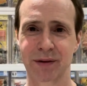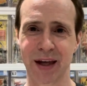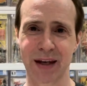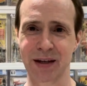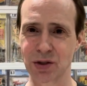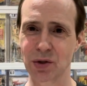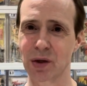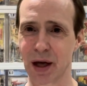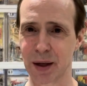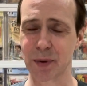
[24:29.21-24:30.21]
That initial
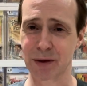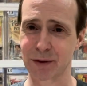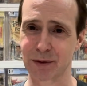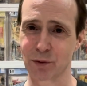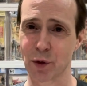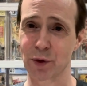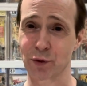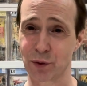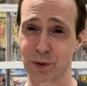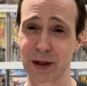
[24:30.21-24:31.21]
hype, and we're
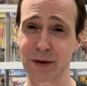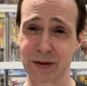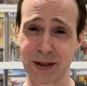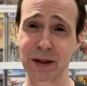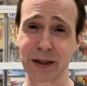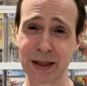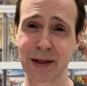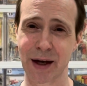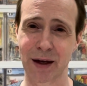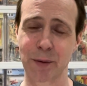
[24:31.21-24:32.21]
still in
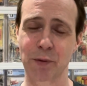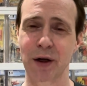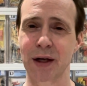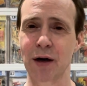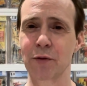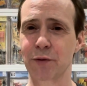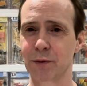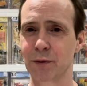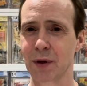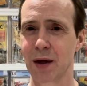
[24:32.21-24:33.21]
that hype right now,
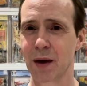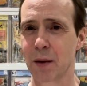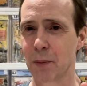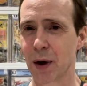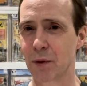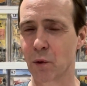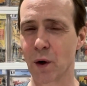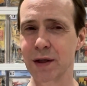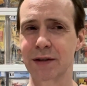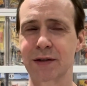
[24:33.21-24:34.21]
but
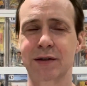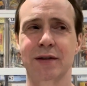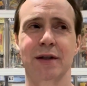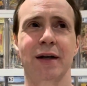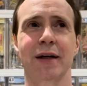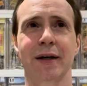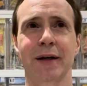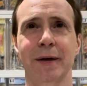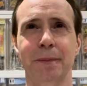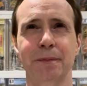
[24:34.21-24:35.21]
once
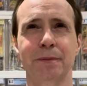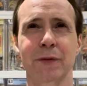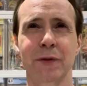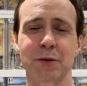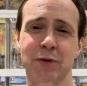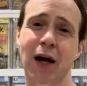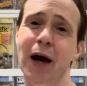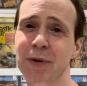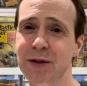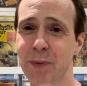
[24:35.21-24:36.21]
some
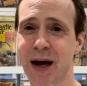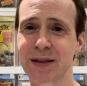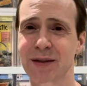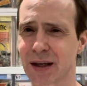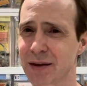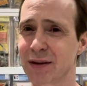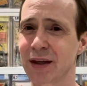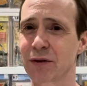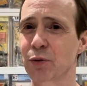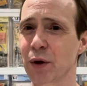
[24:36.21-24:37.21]
time has passed, like I
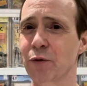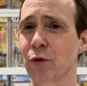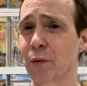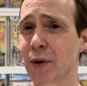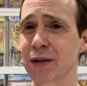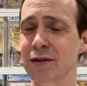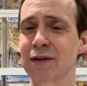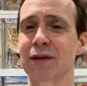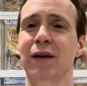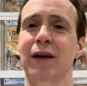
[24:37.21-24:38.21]
think 3 or 4 months,